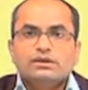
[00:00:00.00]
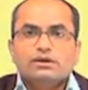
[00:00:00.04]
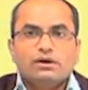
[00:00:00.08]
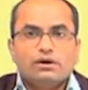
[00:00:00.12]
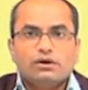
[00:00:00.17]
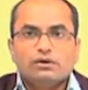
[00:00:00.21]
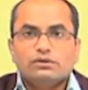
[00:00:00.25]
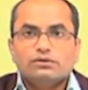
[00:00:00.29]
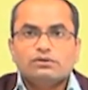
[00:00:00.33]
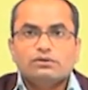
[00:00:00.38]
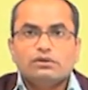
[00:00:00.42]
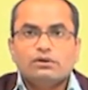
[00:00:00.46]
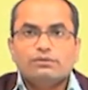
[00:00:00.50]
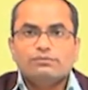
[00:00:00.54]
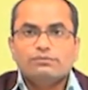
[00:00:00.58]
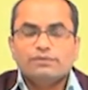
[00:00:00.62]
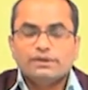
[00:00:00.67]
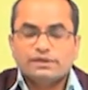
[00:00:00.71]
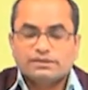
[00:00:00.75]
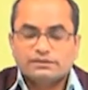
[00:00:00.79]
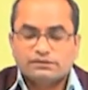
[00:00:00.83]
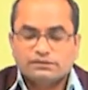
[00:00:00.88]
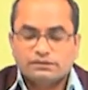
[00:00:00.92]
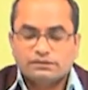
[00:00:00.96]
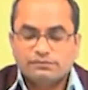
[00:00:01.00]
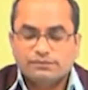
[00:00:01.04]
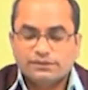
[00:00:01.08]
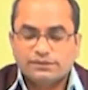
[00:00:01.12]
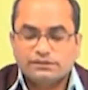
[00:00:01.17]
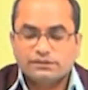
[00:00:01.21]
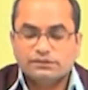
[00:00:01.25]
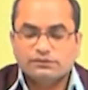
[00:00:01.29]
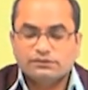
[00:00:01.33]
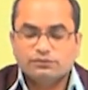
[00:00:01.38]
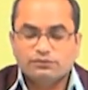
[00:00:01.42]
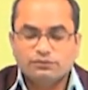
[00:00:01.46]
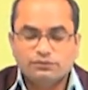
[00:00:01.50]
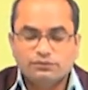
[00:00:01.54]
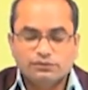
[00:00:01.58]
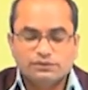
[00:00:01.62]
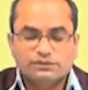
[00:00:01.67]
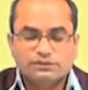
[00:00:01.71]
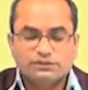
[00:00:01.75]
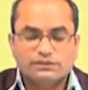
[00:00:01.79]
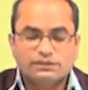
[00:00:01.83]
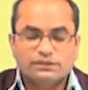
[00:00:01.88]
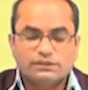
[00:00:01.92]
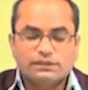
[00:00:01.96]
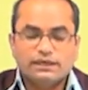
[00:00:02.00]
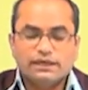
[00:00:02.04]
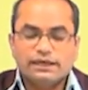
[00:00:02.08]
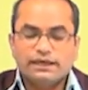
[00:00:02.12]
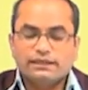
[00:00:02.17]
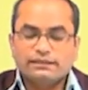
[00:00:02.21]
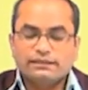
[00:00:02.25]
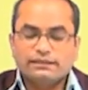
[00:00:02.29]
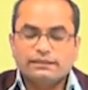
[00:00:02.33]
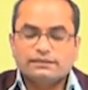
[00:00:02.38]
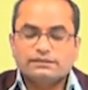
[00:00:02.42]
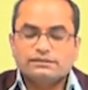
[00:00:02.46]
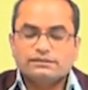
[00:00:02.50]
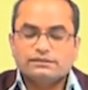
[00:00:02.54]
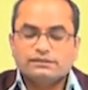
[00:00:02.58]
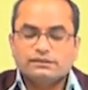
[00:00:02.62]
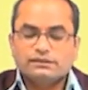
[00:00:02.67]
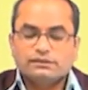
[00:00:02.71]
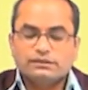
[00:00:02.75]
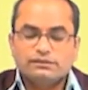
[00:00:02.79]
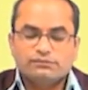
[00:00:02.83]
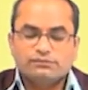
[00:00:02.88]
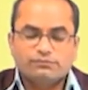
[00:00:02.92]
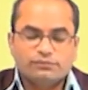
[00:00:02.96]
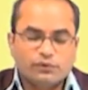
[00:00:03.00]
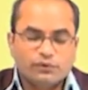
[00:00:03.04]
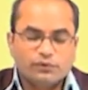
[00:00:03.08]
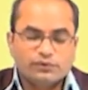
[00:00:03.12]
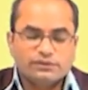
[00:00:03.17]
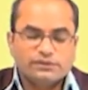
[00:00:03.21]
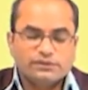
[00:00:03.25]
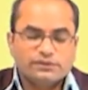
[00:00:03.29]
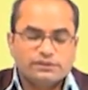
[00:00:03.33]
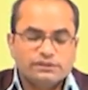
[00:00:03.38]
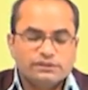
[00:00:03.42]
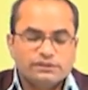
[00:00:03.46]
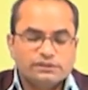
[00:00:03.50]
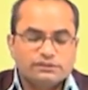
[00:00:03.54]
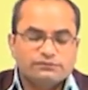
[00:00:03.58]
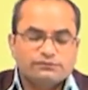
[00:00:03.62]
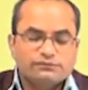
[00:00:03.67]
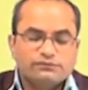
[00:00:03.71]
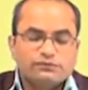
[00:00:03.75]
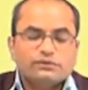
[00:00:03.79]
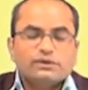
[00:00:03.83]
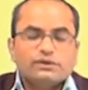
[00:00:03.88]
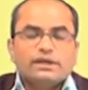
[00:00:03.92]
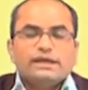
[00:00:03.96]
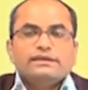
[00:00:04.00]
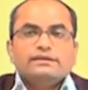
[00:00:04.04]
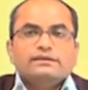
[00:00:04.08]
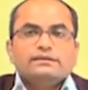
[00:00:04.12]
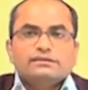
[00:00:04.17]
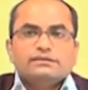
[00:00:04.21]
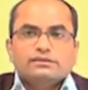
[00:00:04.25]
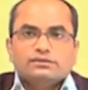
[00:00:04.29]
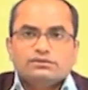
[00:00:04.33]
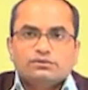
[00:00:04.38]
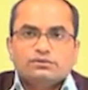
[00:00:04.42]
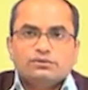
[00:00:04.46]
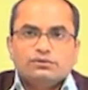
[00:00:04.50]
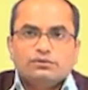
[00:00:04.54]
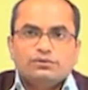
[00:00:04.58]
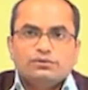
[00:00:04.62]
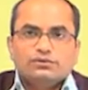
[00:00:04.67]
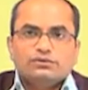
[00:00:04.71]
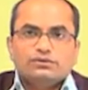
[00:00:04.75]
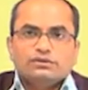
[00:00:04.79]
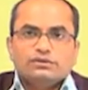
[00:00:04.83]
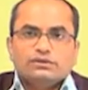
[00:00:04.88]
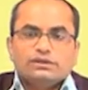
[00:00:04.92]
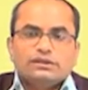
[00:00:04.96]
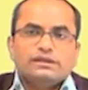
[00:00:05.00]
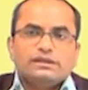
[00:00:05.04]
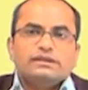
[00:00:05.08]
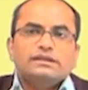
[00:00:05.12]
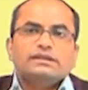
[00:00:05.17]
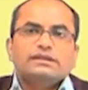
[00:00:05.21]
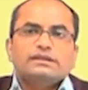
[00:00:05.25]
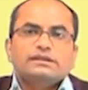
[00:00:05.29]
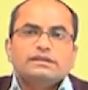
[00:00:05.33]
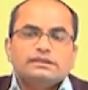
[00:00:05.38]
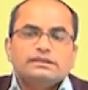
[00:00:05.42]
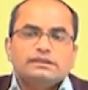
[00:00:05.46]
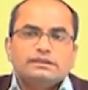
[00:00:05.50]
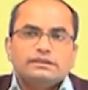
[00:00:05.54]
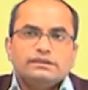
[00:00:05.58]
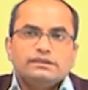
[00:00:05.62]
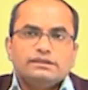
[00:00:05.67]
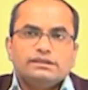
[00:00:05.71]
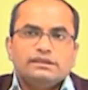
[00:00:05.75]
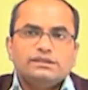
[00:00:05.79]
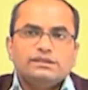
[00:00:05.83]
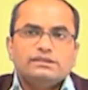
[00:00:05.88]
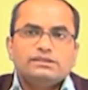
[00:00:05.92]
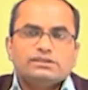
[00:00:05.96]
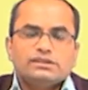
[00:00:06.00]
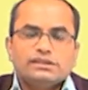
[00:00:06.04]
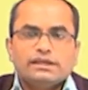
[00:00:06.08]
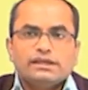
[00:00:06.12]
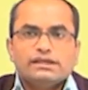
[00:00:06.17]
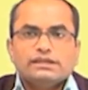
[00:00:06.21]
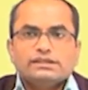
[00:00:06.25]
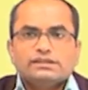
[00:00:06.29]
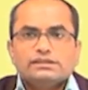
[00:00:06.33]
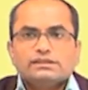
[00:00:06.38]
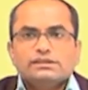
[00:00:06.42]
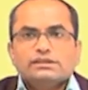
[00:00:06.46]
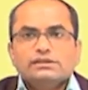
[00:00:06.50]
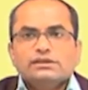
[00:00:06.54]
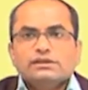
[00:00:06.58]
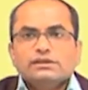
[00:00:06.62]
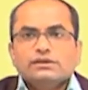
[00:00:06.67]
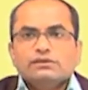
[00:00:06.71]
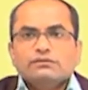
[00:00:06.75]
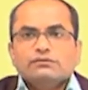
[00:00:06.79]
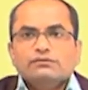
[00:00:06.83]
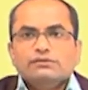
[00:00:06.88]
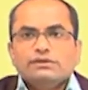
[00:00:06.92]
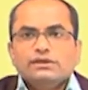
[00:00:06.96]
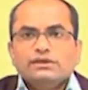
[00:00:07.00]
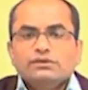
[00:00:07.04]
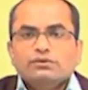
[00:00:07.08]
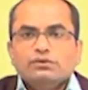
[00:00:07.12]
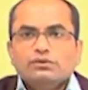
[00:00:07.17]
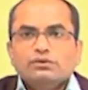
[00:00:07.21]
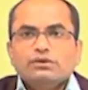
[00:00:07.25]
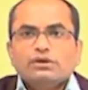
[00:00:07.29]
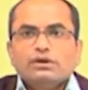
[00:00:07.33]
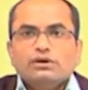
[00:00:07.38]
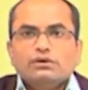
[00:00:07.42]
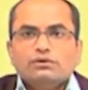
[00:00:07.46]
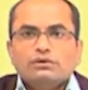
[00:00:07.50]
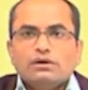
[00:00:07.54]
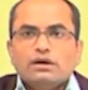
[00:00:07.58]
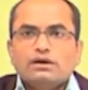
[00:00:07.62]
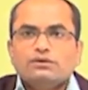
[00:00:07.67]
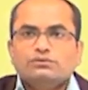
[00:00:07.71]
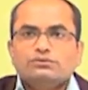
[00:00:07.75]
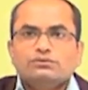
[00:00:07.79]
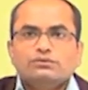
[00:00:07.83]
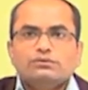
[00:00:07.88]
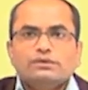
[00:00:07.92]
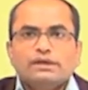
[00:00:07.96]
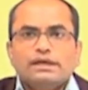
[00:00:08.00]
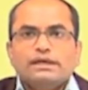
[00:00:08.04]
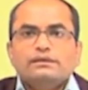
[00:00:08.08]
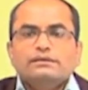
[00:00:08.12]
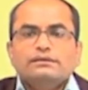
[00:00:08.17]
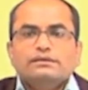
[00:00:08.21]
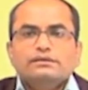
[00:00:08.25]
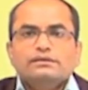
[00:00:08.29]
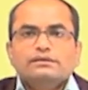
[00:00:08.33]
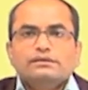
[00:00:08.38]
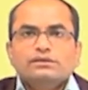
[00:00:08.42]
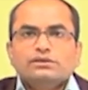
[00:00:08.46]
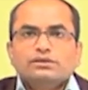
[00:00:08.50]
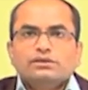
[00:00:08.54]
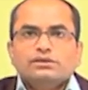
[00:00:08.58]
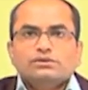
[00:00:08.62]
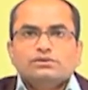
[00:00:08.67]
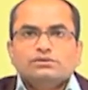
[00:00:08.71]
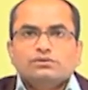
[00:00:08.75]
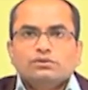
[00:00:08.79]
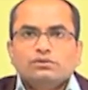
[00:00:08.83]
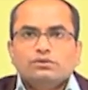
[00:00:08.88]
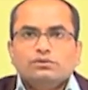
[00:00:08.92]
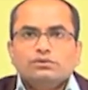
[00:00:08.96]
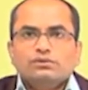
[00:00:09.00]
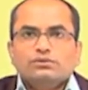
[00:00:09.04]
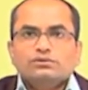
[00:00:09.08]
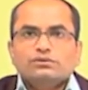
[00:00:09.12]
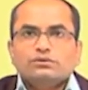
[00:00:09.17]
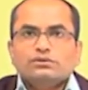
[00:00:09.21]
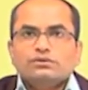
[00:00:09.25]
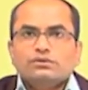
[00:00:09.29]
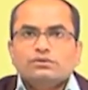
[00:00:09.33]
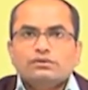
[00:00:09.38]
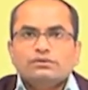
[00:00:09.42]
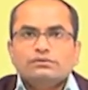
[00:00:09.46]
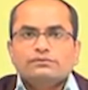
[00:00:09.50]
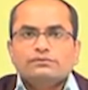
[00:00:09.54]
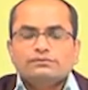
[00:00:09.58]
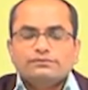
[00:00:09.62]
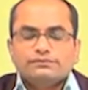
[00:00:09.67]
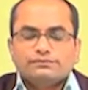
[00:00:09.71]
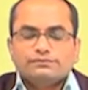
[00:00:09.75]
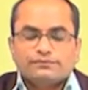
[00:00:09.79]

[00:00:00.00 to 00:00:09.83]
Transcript: or complex repeated roots and that is uh, important here for writing the solution and in, in each case we know now how to write the solution of